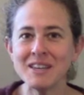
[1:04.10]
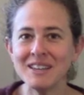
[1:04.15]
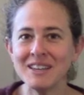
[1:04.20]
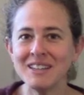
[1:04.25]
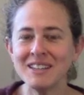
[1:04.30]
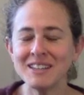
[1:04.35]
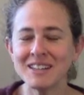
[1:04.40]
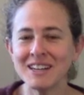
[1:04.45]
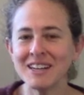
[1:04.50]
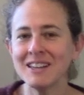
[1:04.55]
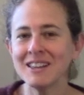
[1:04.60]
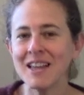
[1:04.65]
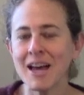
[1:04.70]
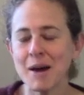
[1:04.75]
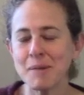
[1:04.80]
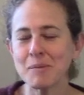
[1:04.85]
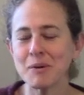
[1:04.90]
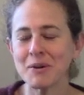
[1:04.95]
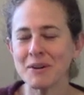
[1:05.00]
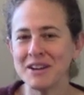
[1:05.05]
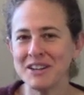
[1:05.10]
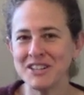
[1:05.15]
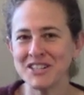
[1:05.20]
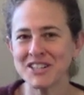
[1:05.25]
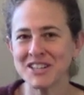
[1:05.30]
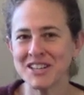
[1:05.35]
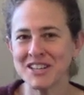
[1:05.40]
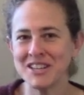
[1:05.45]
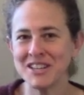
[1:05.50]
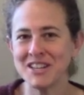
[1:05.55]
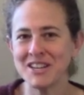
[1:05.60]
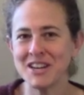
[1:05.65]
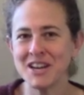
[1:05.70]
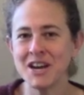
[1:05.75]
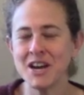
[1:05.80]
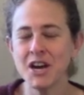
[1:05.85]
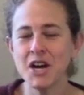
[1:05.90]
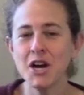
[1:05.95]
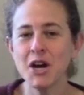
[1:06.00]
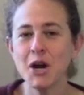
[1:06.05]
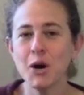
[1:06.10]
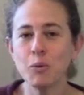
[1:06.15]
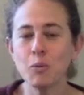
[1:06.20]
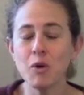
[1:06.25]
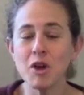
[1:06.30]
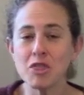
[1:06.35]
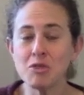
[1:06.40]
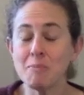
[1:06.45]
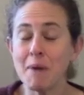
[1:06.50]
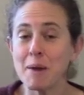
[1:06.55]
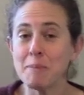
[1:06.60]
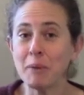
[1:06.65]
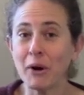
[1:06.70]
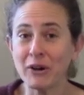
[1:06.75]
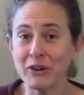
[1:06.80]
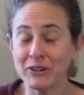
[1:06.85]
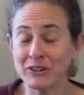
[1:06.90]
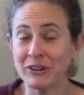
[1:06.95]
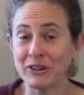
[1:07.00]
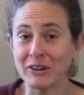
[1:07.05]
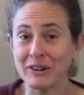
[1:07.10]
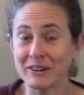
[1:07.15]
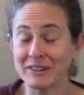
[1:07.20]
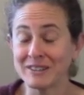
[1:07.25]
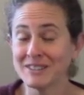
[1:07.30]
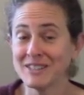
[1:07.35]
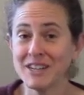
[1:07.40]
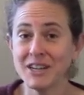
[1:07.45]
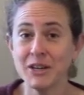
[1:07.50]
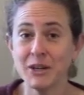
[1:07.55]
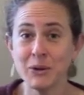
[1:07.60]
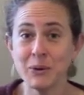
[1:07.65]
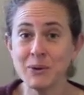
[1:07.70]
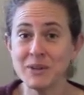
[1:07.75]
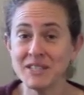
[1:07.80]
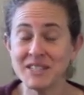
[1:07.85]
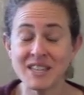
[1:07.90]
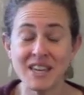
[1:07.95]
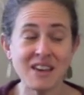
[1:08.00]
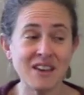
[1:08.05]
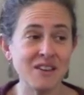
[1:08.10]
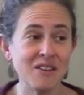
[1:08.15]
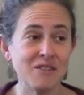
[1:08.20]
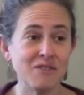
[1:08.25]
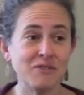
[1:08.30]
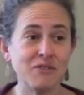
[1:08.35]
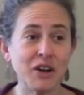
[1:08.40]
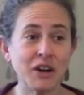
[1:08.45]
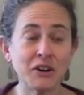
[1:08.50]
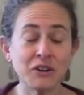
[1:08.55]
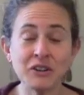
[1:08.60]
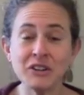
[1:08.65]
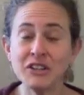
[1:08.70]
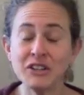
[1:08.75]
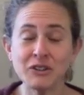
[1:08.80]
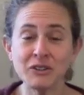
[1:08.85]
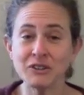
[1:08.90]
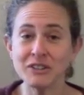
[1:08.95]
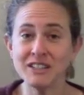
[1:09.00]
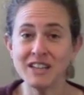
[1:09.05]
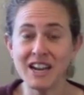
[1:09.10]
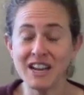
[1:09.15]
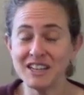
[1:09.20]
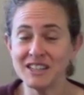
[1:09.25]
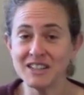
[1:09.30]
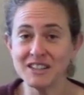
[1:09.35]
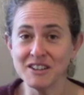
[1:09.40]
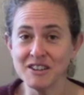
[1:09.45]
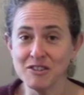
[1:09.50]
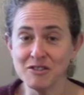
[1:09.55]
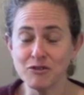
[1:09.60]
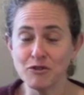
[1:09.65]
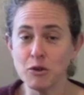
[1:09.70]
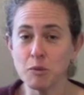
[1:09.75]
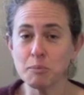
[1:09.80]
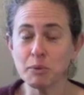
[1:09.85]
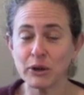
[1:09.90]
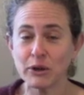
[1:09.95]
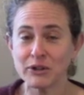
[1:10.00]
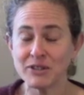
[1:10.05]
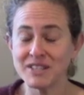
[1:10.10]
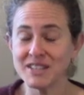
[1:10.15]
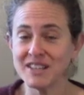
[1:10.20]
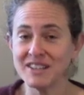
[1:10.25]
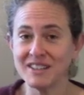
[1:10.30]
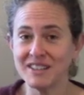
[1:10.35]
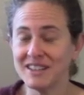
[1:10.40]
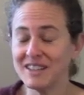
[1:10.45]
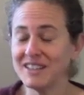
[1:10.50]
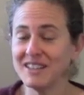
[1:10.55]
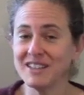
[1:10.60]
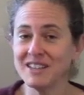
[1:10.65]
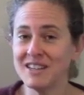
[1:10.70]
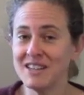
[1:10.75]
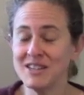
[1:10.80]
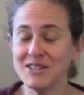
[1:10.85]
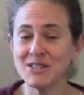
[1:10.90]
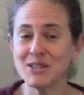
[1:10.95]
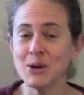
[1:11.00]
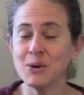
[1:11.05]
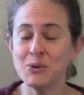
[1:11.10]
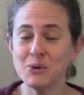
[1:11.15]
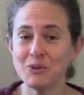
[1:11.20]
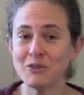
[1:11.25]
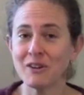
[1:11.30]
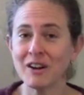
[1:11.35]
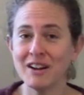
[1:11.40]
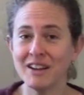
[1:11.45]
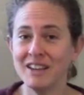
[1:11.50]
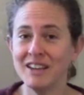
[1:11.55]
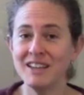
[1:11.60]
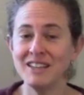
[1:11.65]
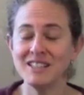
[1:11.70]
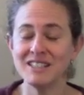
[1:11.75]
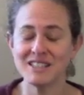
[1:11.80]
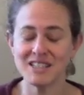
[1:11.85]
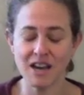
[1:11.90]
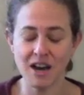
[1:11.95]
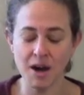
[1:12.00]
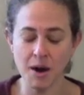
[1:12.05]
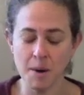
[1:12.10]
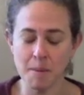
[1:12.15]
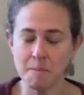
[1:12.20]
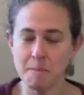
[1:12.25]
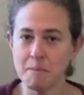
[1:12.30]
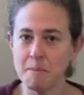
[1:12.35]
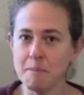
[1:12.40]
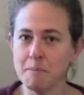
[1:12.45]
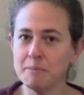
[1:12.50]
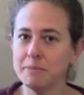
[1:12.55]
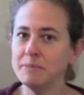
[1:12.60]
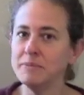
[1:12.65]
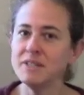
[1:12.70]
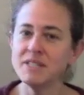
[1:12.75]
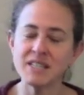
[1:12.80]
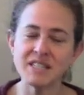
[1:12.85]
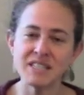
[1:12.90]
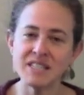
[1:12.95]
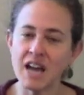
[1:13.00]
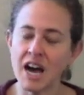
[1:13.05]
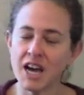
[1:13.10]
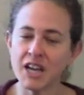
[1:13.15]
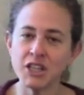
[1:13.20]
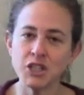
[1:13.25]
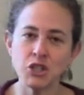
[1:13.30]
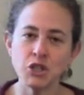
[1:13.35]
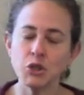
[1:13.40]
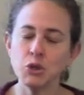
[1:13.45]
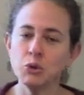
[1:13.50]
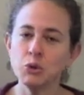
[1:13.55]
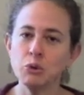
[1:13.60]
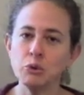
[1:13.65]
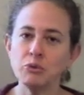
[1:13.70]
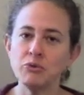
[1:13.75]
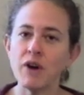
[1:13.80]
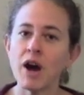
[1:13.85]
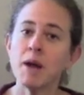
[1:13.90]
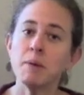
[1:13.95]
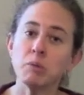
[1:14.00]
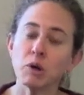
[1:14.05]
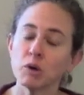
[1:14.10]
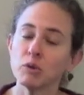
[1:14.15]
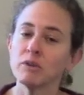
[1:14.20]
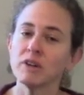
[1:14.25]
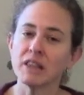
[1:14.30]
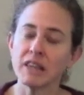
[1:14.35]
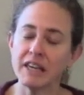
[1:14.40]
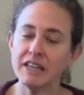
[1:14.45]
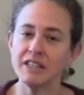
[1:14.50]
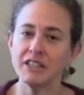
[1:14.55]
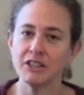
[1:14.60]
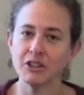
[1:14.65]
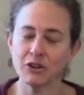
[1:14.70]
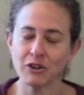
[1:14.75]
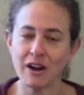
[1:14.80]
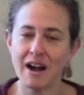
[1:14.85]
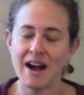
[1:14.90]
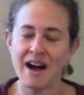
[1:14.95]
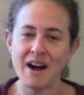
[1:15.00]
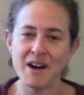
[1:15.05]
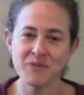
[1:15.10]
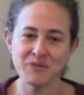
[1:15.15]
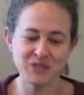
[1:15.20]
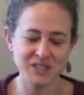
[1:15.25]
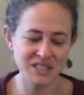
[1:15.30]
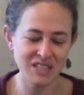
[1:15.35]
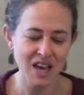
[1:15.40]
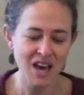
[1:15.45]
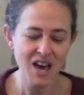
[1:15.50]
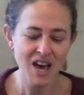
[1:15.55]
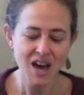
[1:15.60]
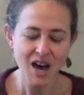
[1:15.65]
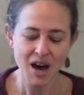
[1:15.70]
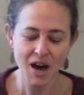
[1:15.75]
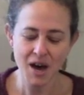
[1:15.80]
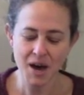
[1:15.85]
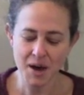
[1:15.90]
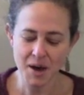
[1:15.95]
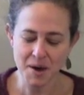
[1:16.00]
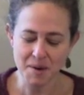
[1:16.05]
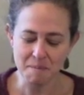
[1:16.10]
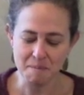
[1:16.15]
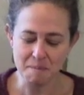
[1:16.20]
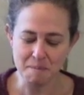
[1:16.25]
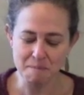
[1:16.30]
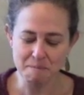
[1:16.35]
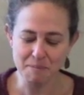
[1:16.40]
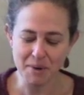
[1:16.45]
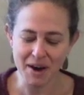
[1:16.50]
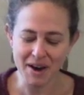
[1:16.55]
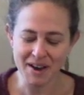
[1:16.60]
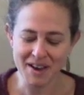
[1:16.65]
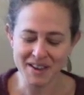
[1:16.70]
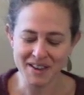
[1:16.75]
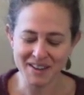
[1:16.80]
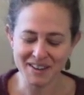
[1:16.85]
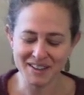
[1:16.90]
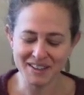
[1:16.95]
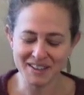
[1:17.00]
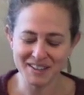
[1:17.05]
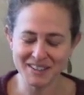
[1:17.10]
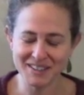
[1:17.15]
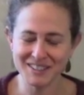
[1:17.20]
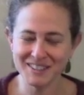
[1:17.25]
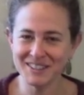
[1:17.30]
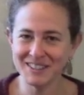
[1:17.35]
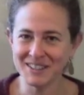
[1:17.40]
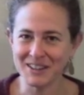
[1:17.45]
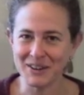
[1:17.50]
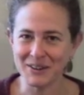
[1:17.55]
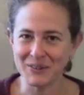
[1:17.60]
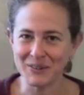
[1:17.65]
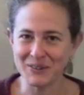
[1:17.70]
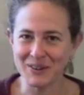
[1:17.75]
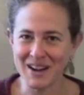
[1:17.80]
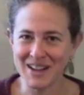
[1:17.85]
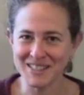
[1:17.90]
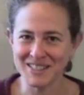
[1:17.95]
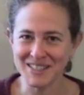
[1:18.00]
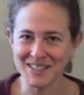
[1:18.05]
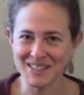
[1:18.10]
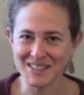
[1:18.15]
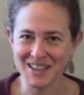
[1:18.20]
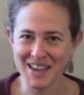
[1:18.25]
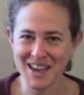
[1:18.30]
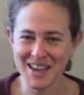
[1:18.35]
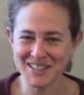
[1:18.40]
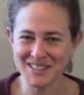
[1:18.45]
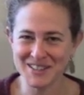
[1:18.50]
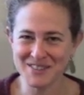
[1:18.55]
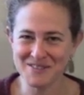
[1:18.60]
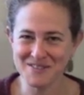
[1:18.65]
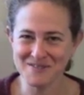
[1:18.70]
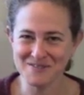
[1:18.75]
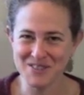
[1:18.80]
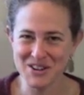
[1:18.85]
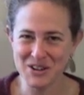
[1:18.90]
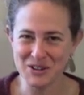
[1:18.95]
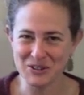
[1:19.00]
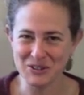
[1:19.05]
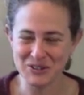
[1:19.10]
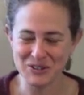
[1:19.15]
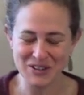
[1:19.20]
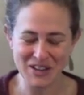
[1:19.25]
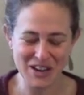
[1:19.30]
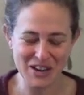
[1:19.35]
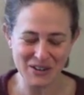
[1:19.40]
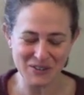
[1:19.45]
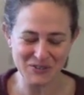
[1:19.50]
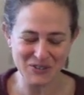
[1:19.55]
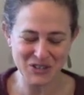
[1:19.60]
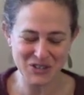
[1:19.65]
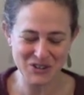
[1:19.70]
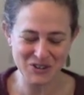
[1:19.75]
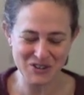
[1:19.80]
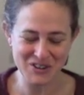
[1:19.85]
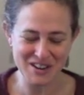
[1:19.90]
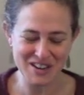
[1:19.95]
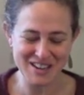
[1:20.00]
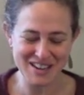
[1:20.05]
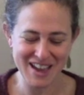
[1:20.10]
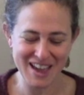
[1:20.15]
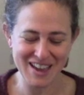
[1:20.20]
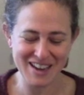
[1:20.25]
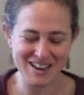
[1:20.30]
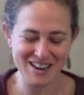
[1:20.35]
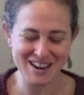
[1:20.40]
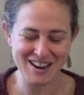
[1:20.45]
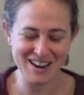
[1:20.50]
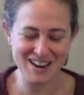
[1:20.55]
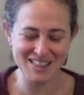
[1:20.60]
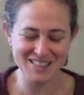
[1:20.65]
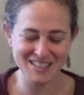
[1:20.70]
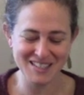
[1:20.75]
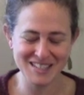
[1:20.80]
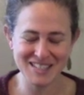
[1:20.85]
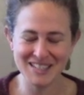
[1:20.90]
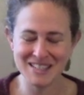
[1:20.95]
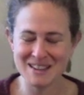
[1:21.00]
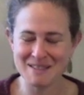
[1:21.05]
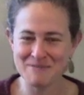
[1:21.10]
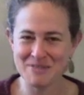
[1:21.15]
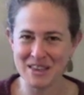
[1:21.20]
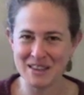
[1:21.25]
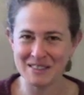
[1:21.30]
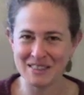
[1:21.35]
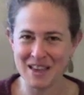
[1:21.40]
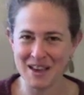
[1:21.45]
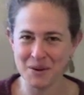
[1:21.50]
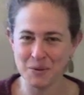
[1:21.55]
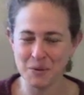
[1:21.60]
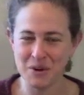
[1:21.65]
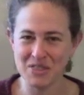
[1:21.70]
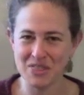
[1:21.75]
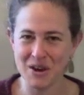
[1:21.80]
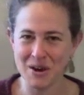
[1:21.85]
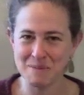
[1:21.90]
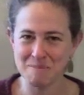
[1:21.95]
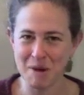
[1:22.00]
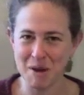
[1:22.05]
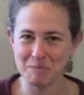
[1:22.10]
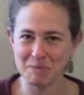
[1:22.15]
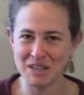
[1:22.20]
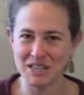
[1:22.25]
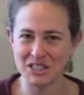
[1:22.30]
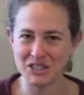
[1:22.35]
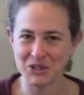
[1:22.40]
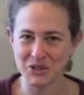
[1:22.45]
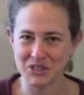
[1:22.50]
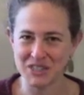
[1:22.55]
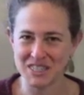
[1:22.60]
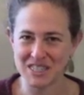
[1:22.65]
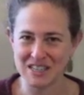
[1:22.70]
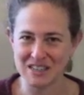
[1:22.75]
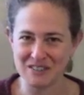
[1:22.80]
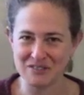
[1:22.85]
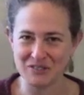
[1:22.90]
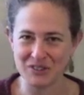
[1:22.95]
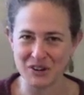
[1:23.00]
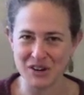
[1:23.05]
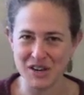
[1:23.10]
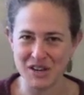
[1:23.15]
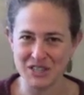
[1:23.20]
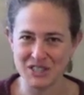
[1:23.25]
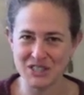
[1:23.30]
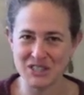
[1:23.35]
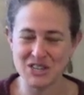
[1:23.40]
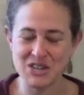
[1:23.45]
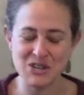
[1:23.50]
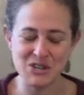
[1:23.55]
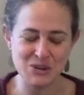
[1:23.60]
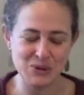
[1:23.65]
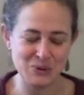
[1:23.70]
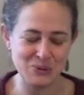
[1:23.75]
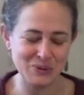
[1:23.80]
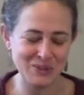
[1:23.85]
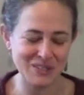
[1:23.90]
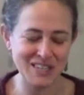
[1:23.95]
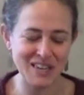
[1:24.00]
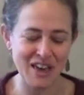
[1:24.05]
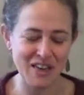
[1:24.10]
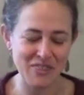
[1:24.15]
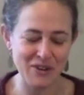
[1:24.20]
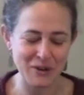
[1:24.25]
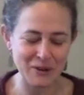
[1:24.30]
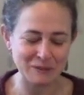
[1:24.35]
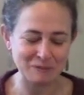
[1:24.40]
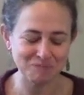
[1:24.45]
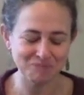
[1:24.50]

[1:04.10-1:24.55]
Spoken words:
in collaboration with my partner, who is a very creative person in his own right, does not do fiber-related crafts, but has a real creative streak, and this is something that we thought might be interesting for us to do together.